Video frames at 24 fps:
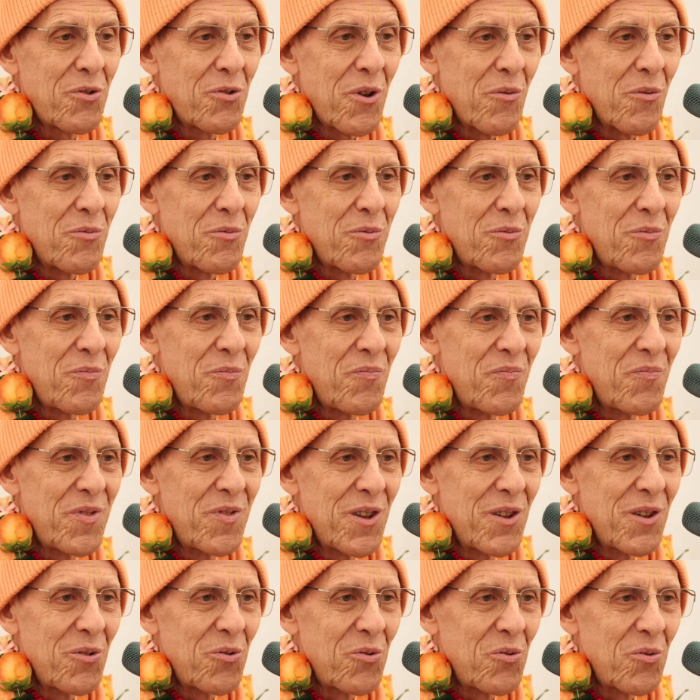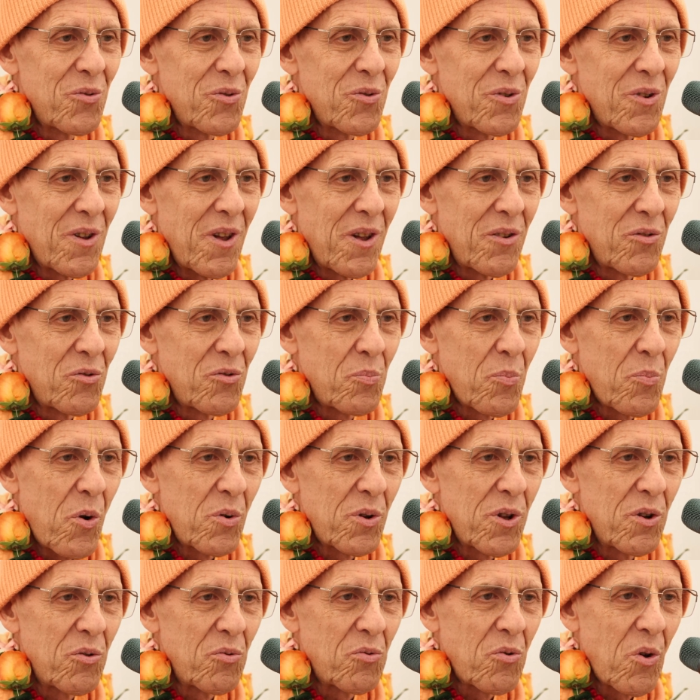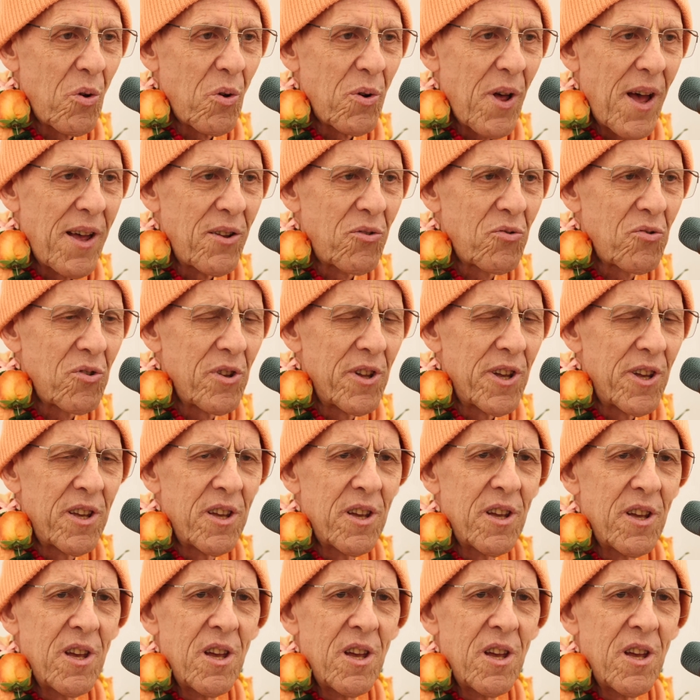have spoken so nicely.